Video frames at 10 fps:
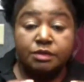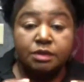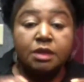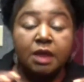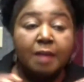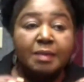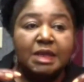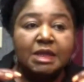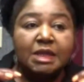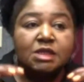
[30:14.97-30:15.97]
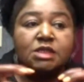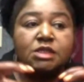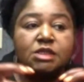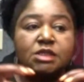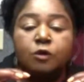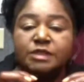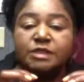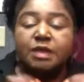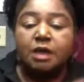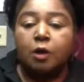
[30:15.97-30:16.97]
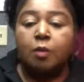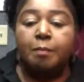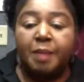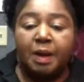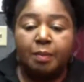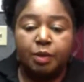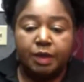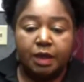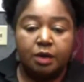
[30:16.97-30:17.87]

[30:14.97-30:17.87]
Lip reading: I mean, it's called something called bubble hair.